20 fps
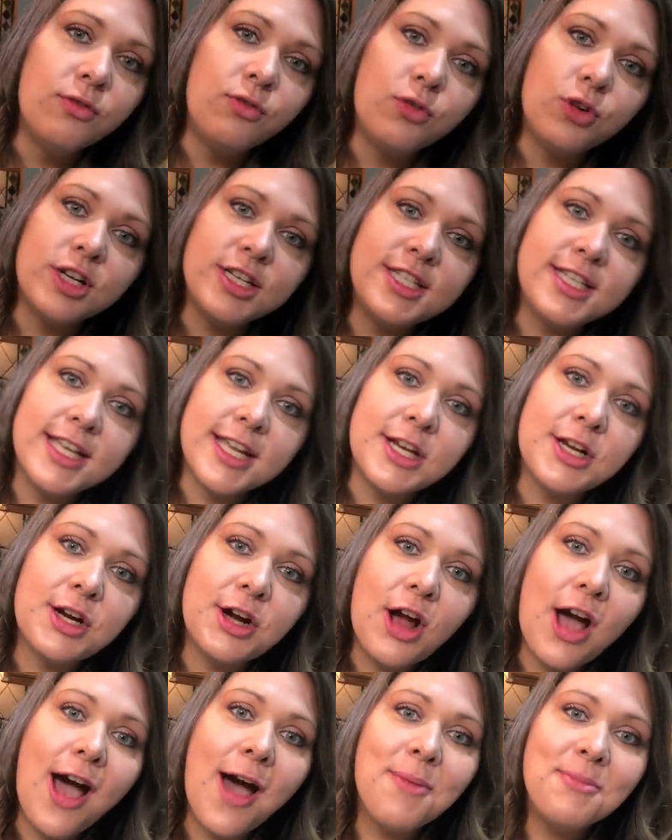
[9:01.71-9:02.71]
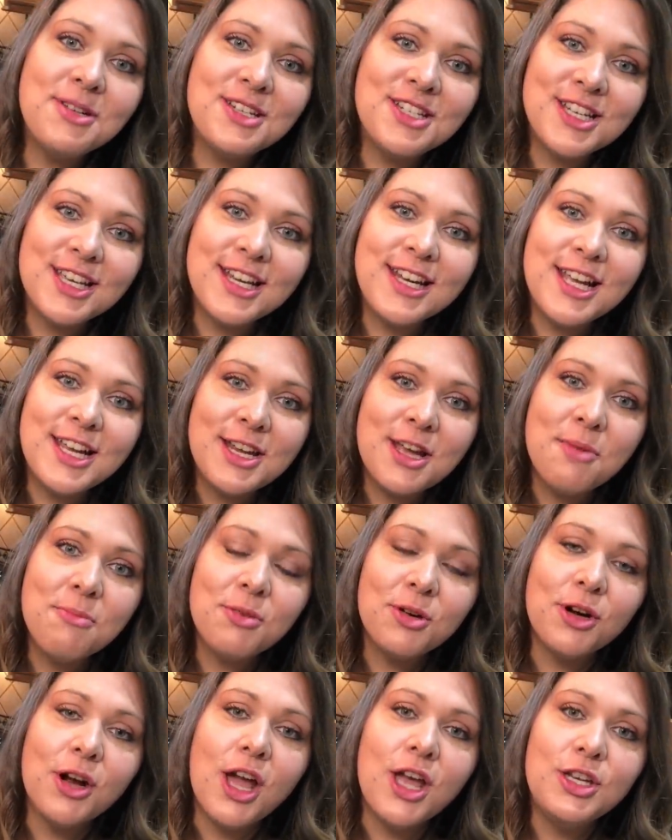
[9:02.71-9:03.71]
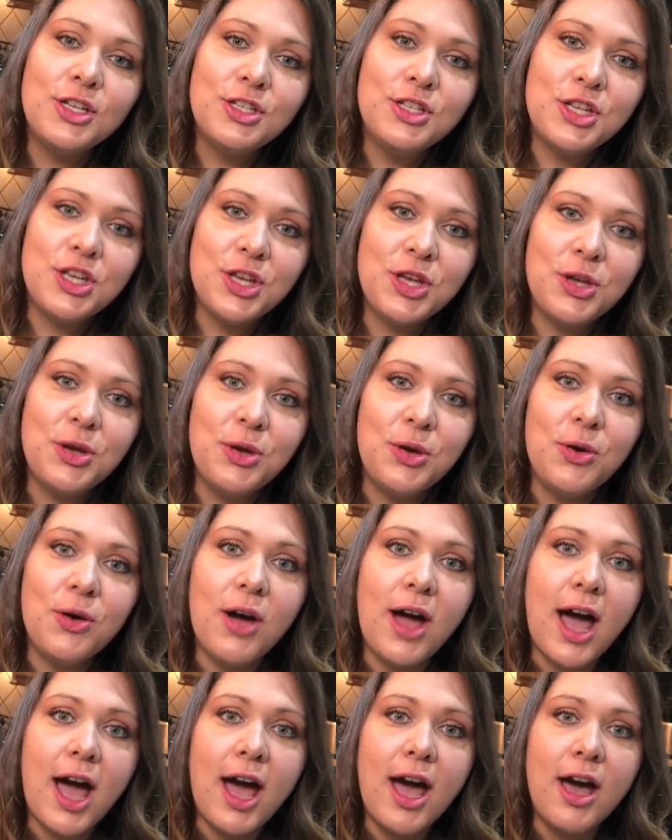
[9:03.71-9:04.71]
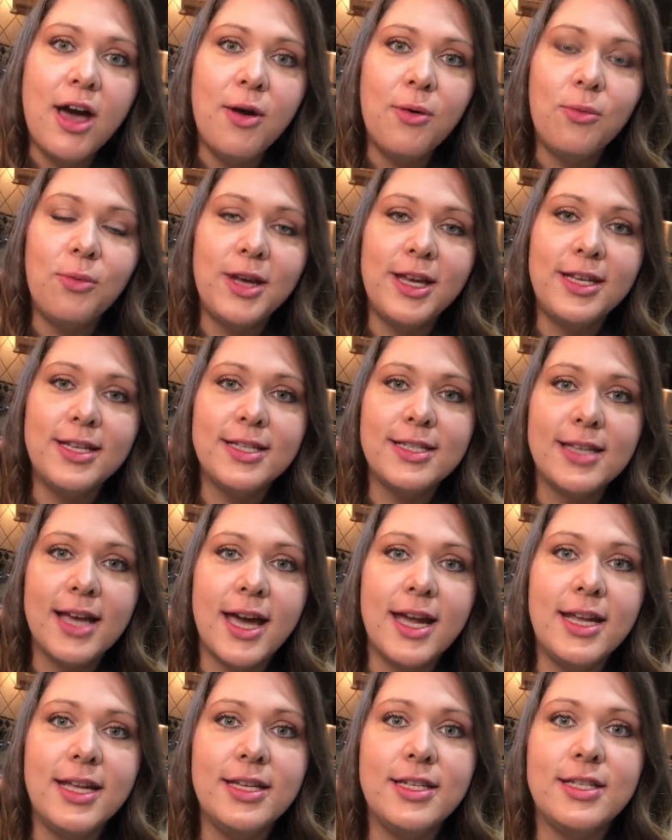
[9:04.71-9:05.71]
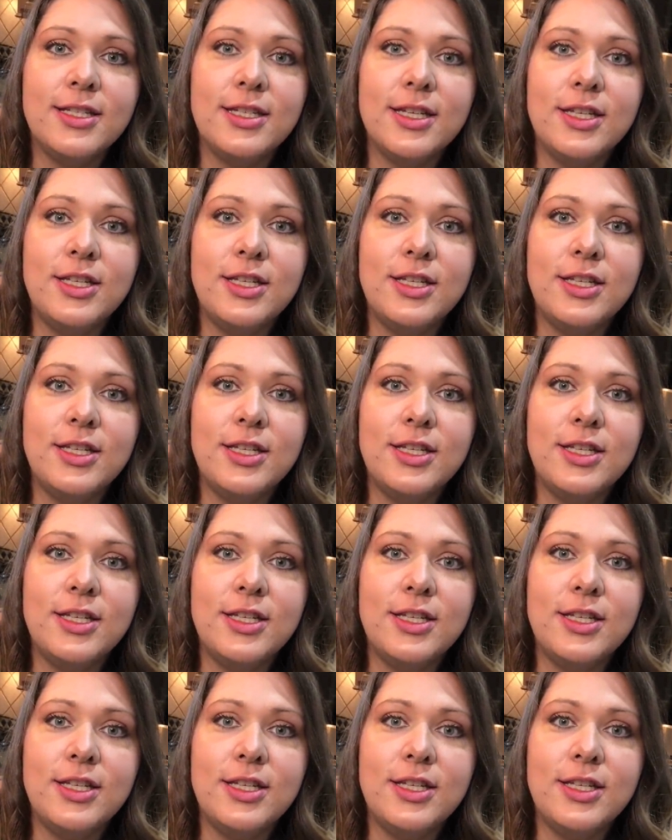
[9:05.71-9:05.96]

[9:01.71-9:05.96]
for dinner option number two, uh, we decided to